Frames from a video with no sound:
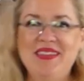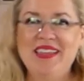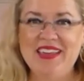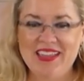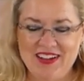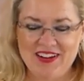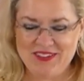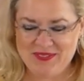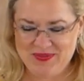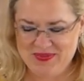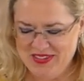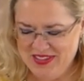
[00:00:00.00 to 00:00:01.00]
Here they are.
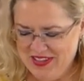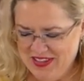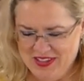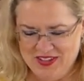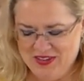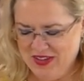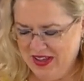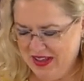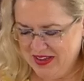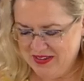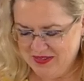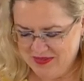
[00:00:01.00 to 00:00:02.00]

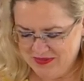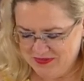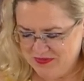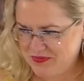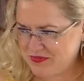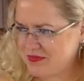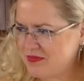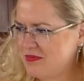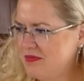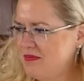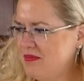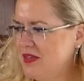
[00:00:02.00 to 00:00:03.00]
Okay.
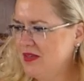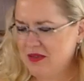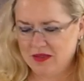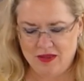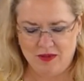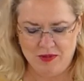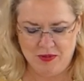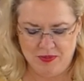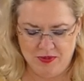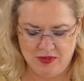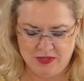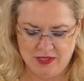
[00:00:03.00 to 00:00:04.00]
I'm going to
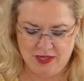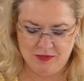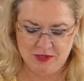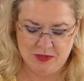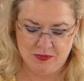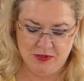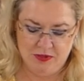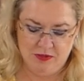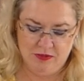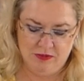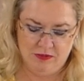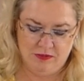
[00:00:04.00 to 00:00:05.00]
put a
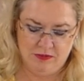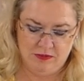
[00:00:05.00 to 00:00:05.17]
tablespoon